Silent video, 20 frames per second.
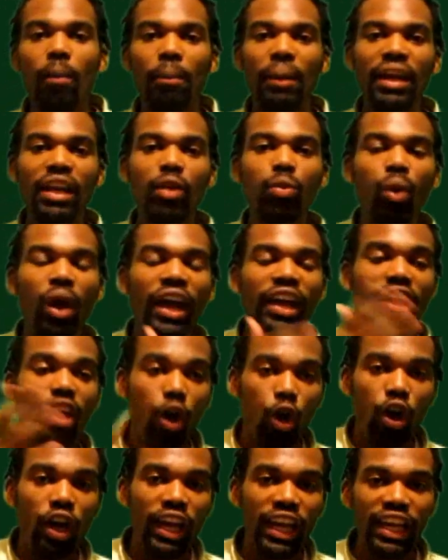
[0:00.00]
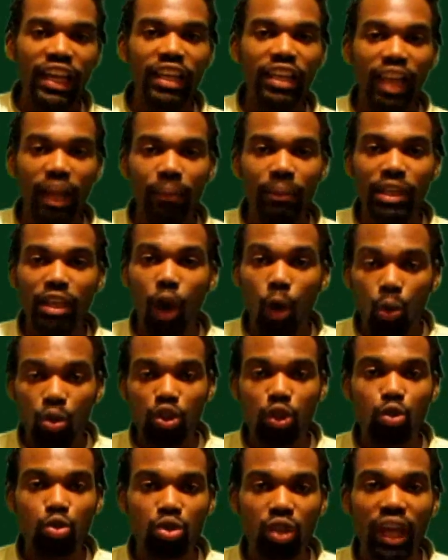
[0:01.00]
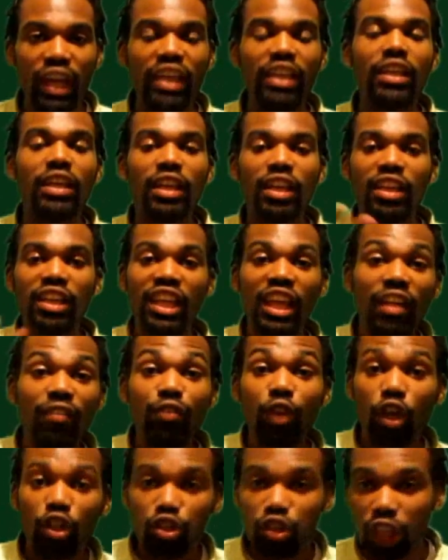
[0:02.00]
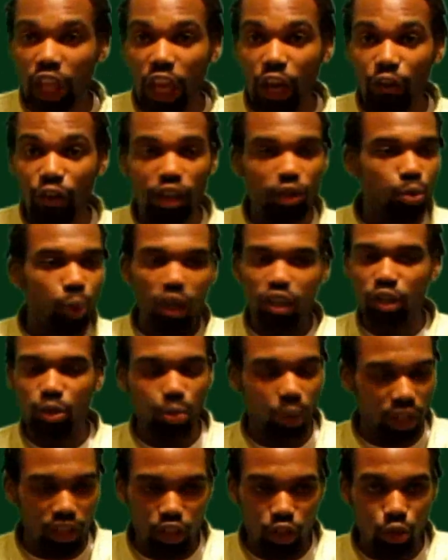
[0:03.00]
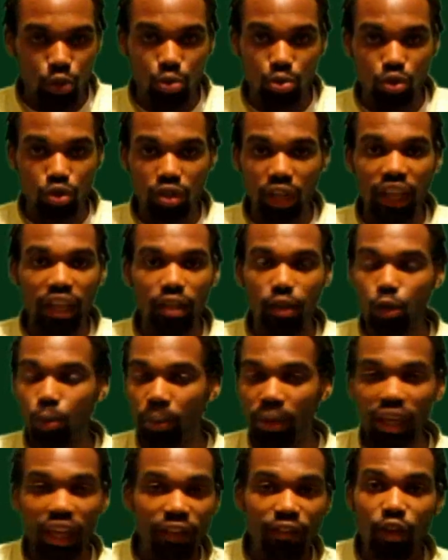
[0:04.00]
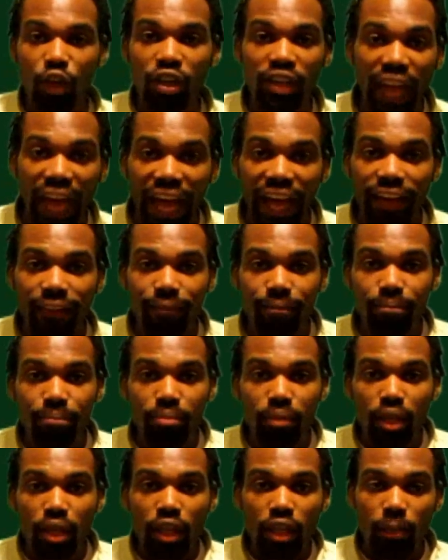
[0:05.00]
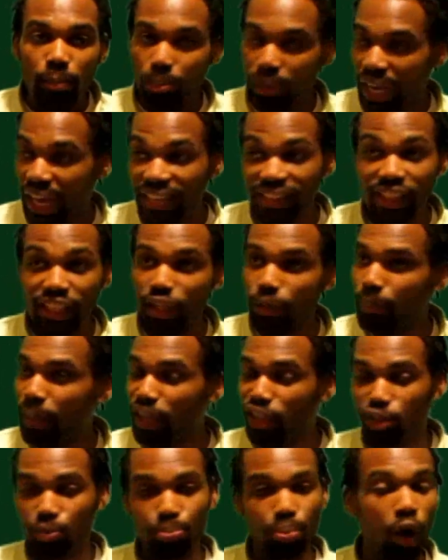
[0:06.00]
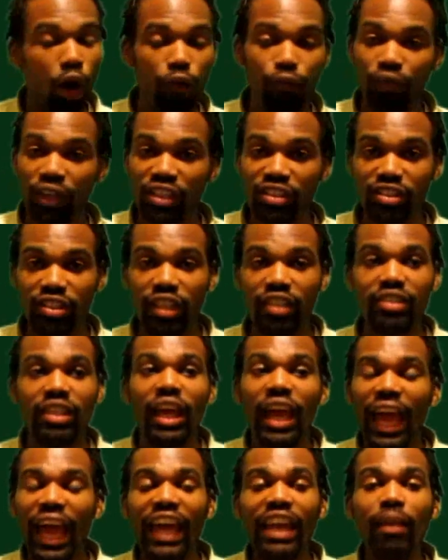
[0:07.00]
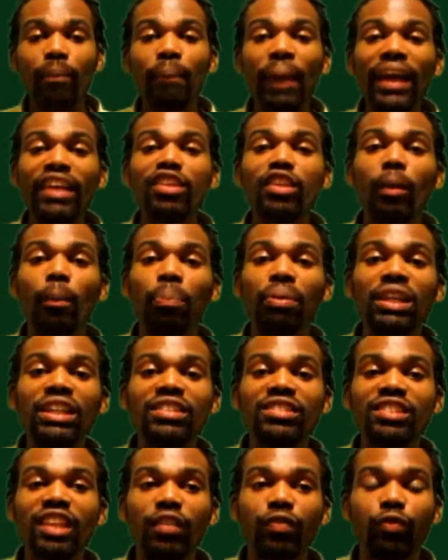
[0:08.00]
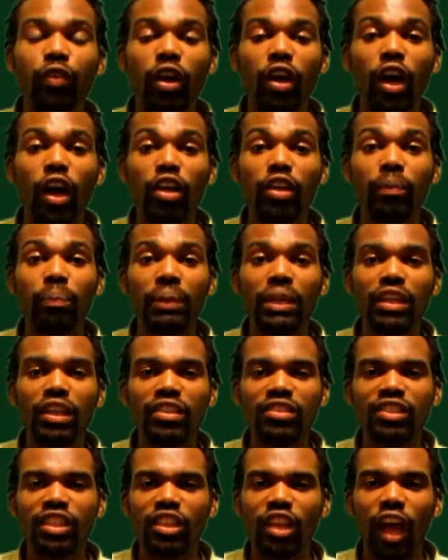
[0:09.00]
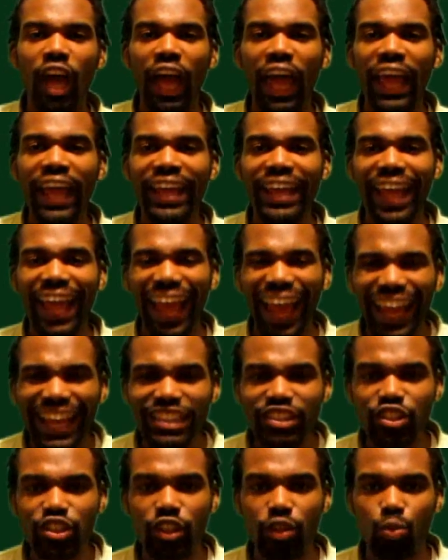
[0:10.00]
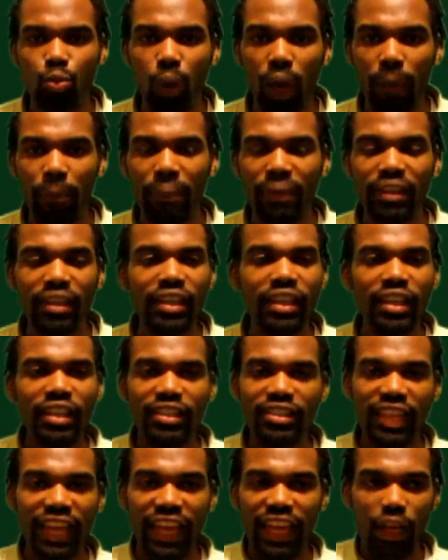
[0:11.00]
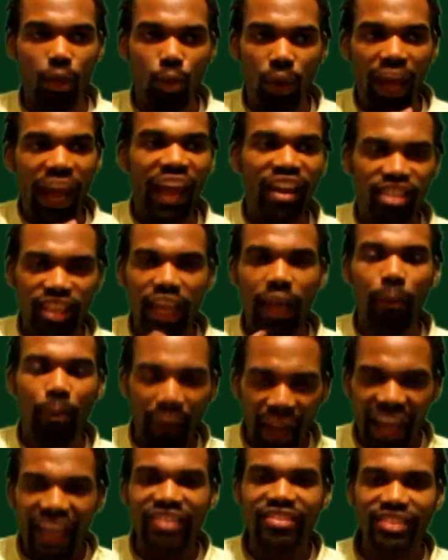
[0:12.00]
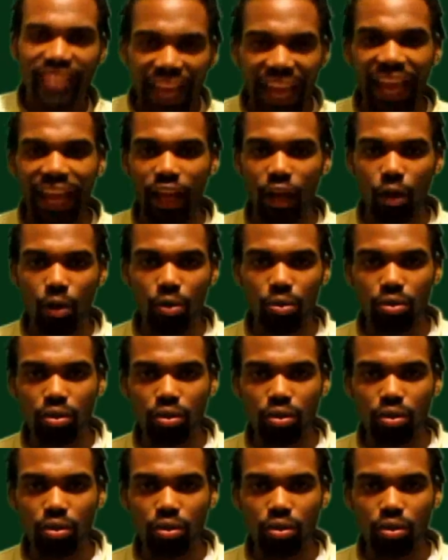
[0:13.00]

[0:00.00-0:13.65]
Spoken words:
But anyway, go ahead and let me know what you think. Leave your theories, whether you think you believe it or not. But I think it makes perfect sense, and it makes complete sense for her to be considered a ancient weapon that it would have to have passed down.